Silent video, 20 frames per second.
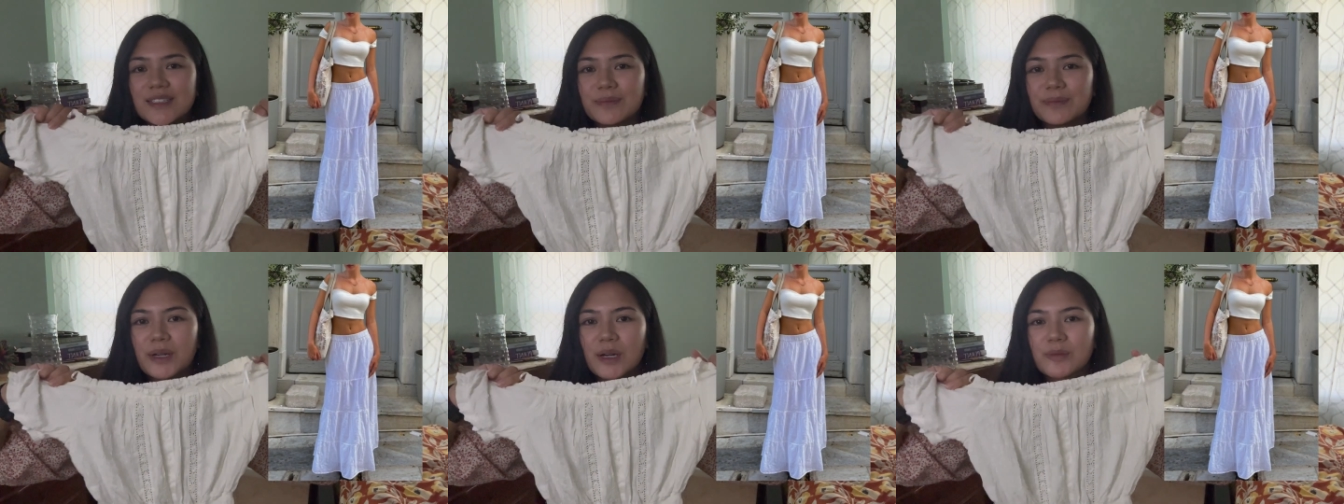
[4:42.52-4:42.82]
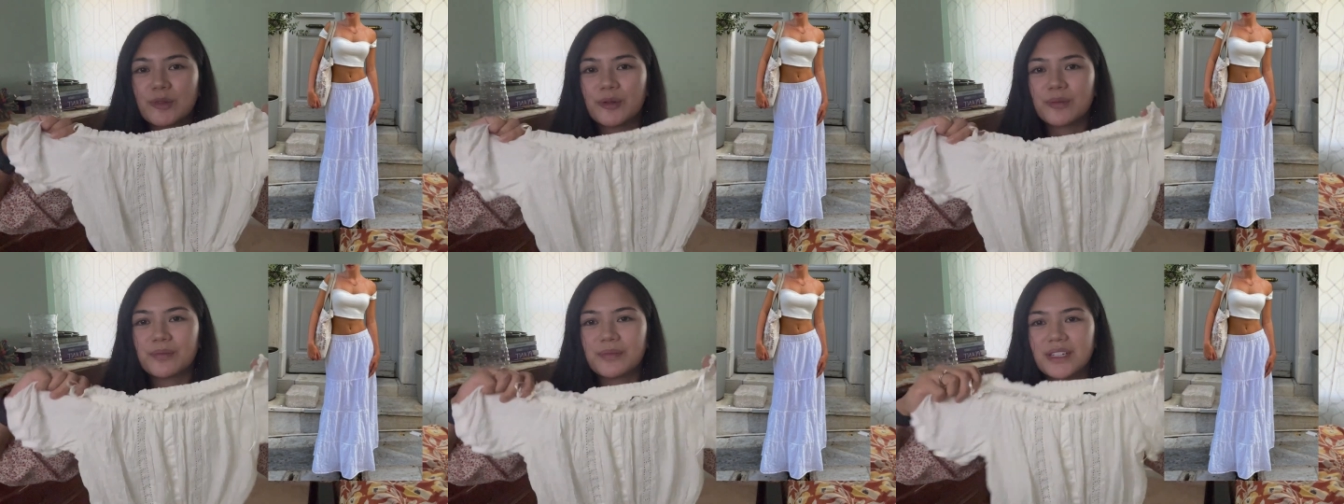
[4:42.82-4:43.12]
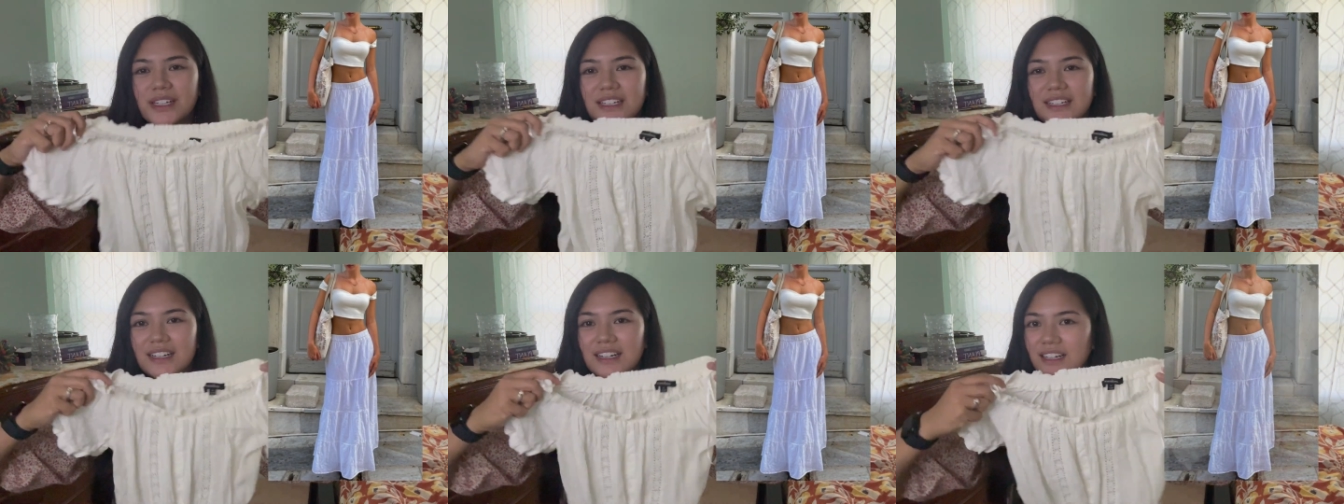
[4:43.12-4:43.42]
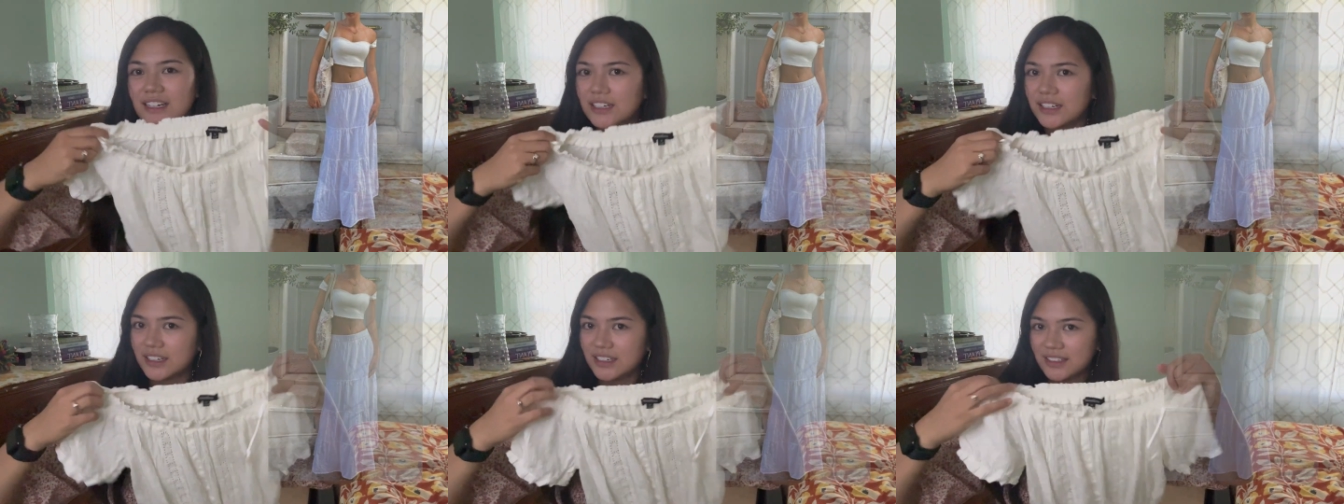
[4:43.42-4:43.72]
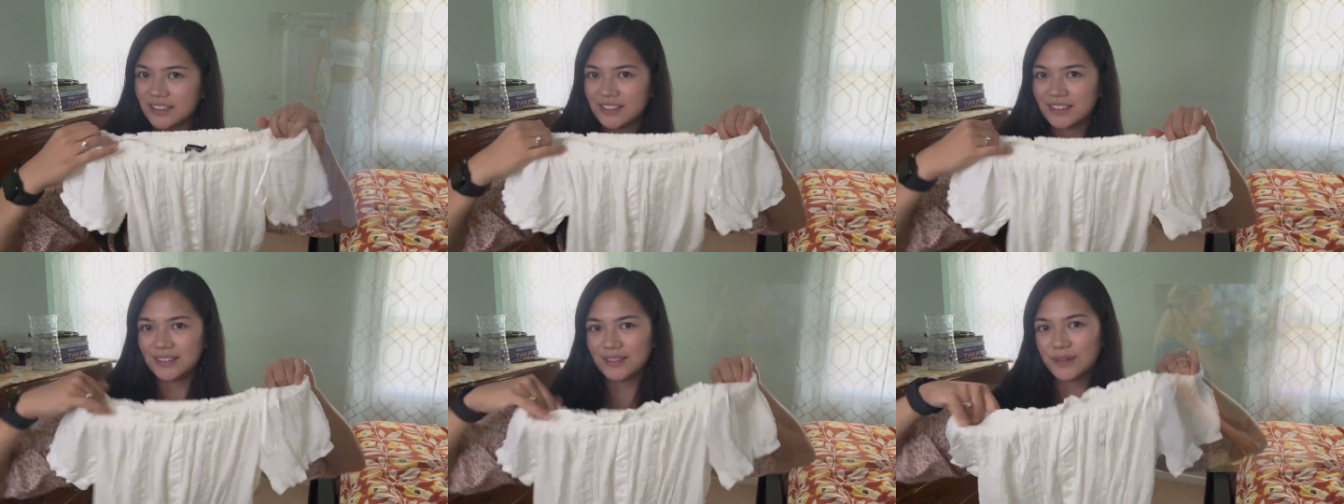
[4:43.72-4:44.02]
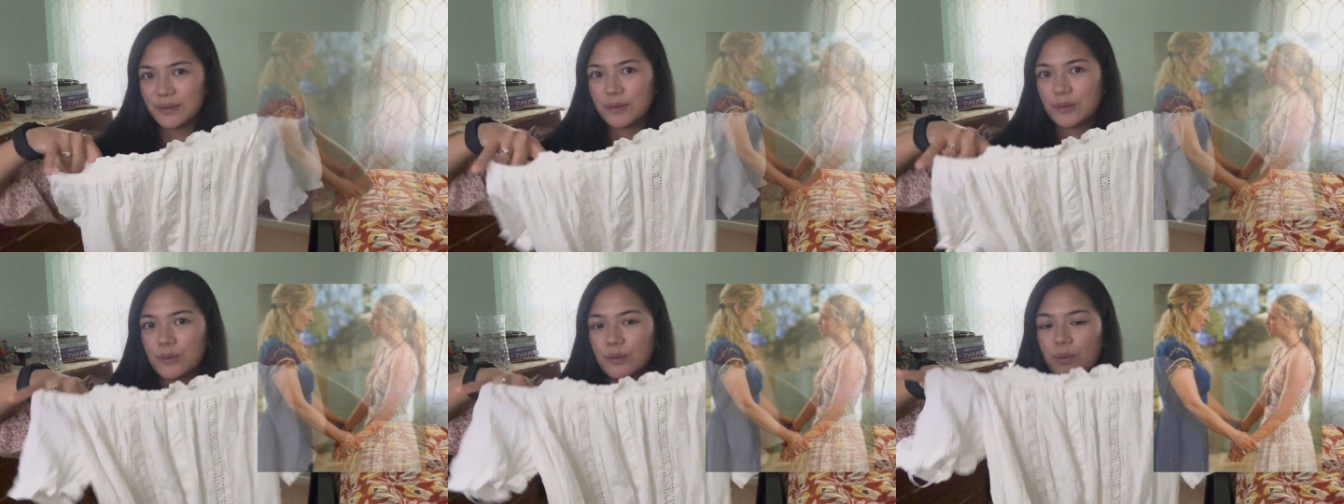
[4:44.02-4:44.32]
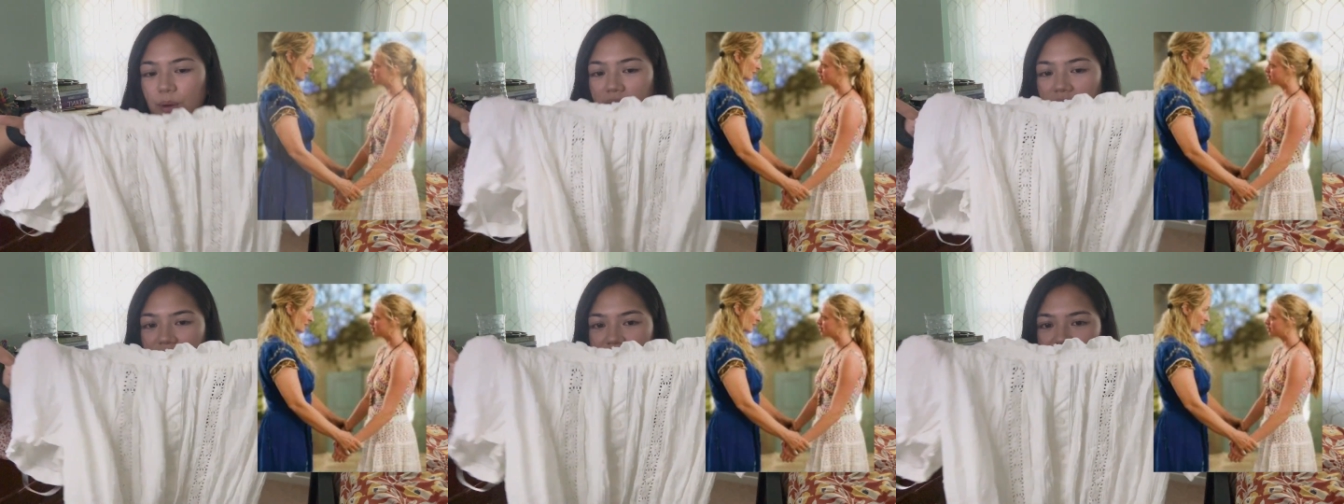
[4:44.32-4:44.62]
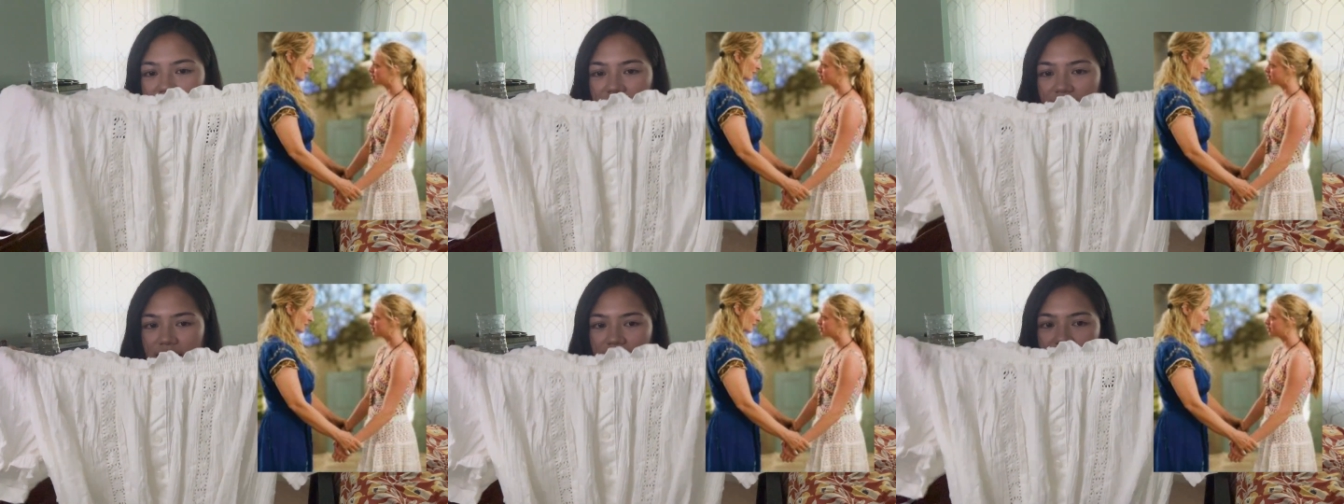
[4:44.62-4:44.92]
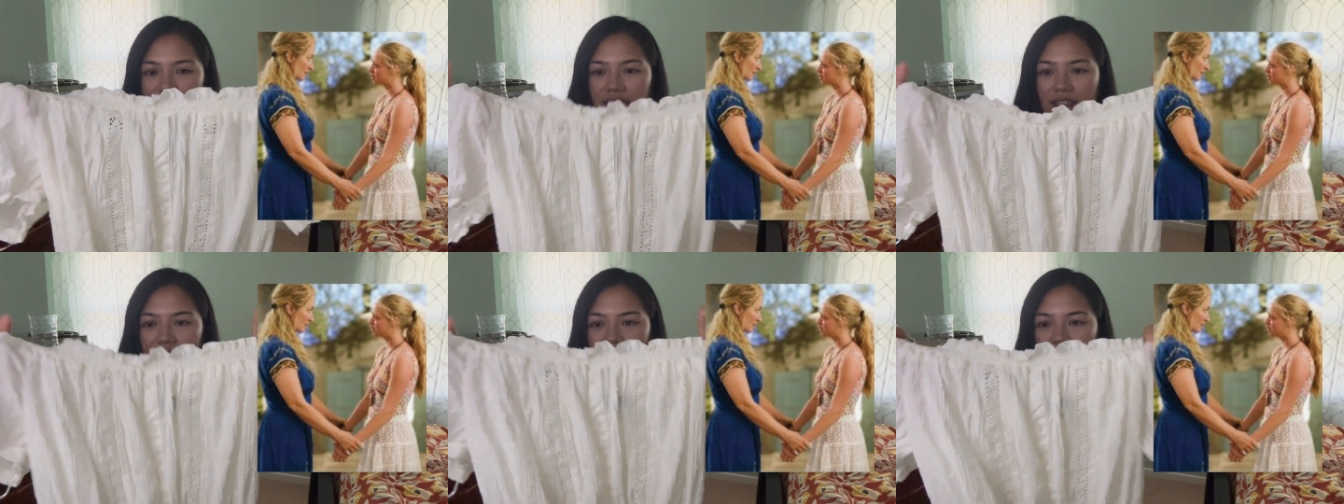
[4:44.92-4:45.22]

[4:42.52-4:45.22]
Mamma Mia, white.